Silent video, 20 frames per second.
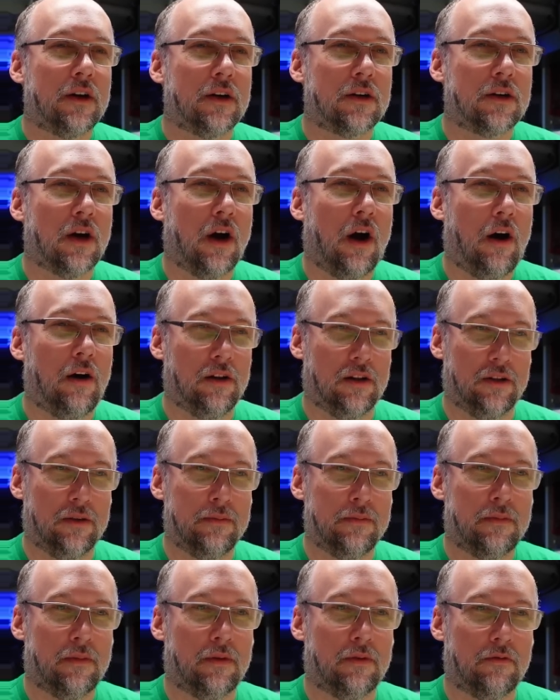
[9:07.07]

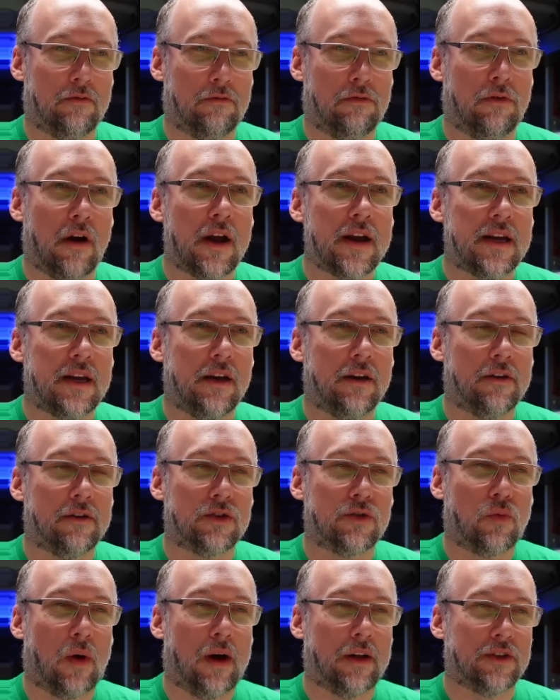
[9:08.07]
column right here
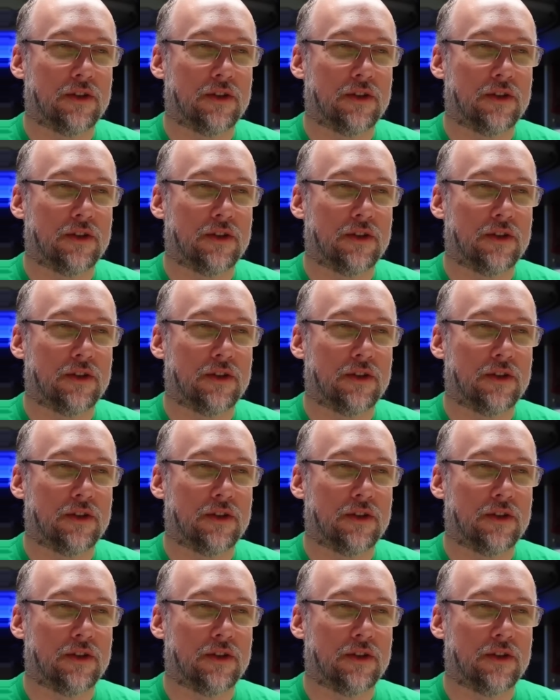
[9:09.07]
as well.